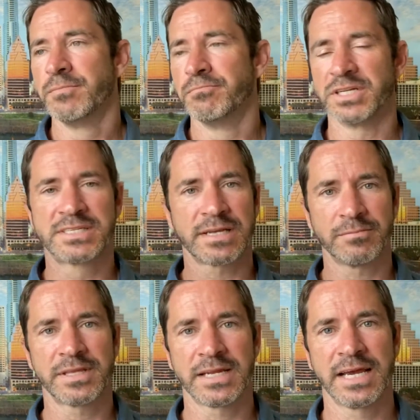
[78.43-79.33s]
But
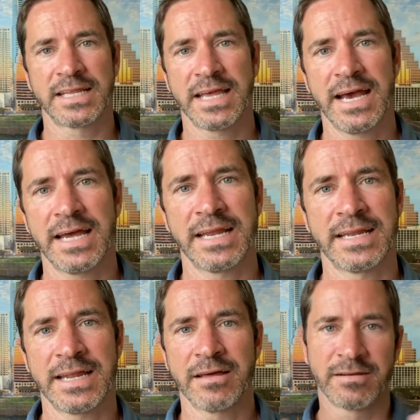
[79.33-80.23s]
something like that, and
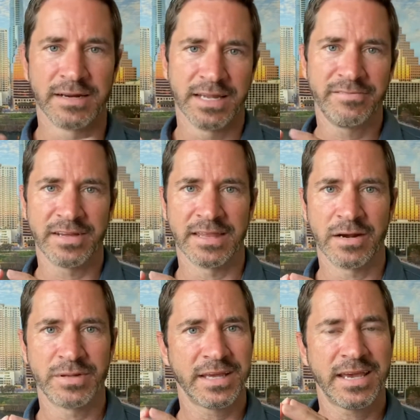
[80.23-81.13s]
now they're living there,
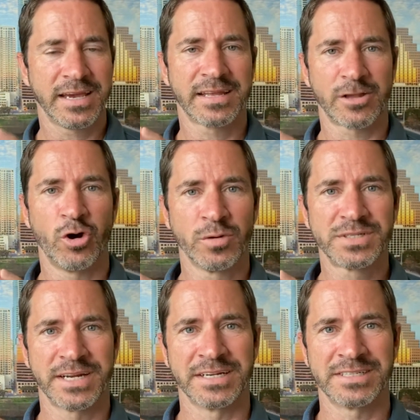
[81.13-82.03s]
but they can't get the
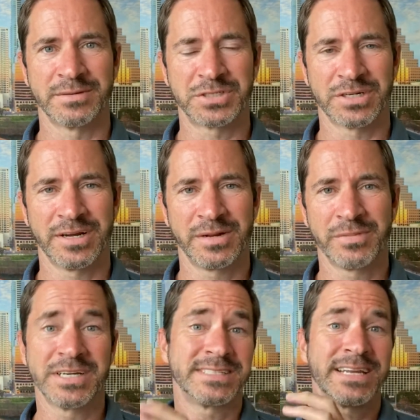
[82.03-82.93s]
homestead exemption on it
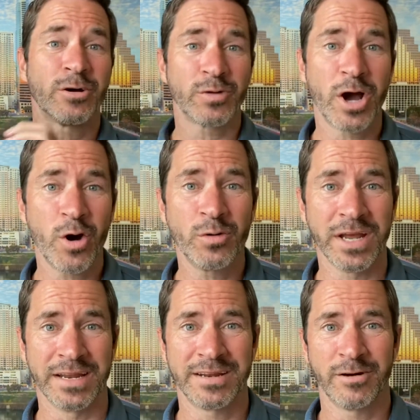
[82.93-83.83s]
because they don't own
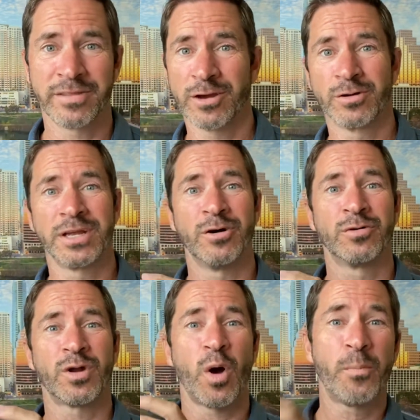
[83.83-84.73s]
it, or they only
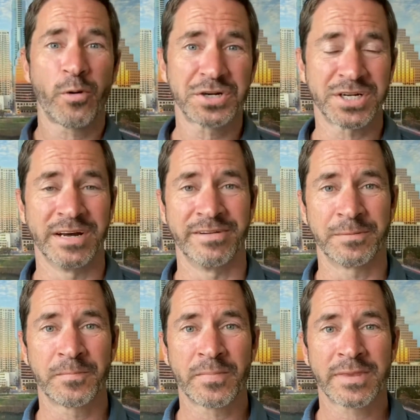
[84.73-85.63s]
own a portion of it.
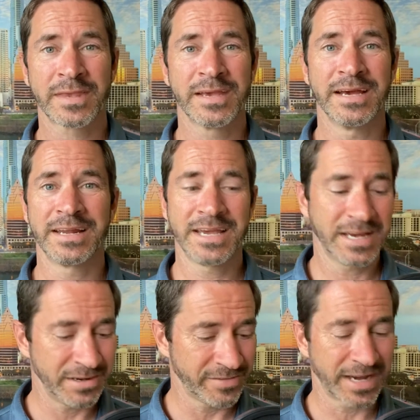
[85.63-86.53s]
And
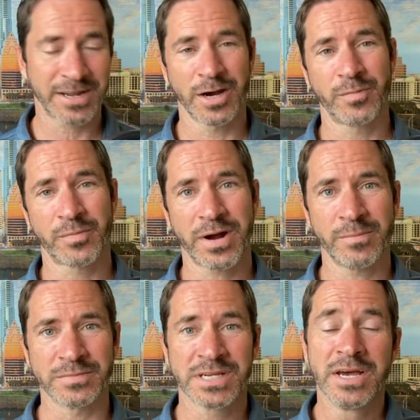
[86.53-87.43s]
again, you've got a couple problems